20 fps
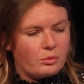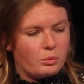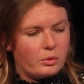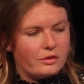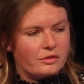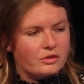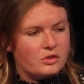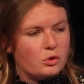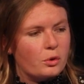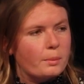
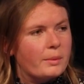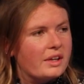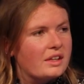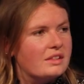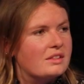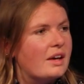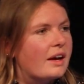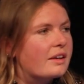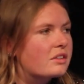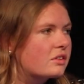With so
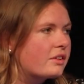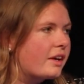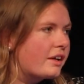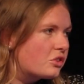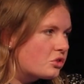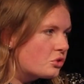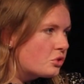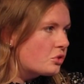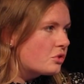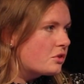many
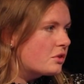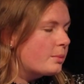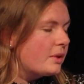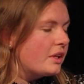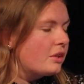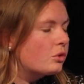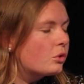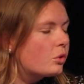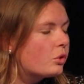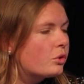satellites due to
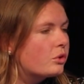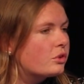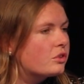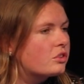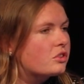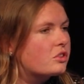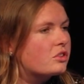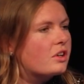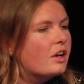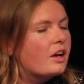be
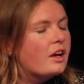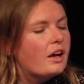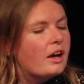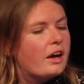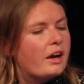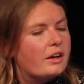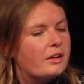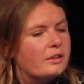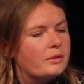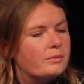launched,
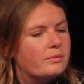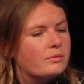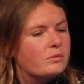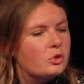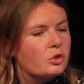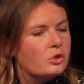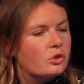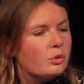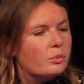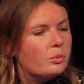
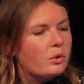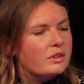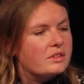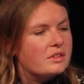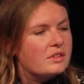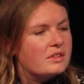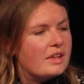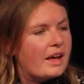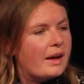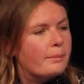what
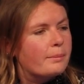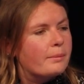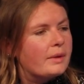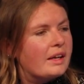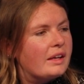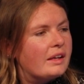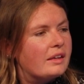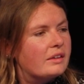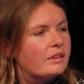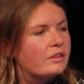does that
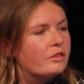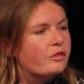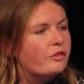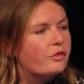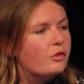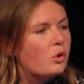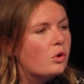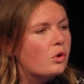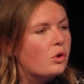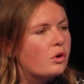mean
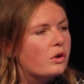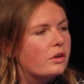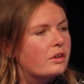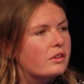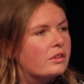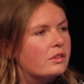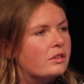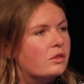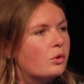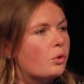for
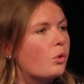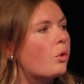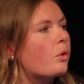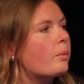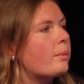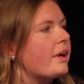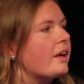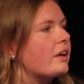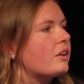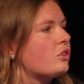the
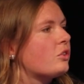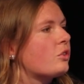orbit?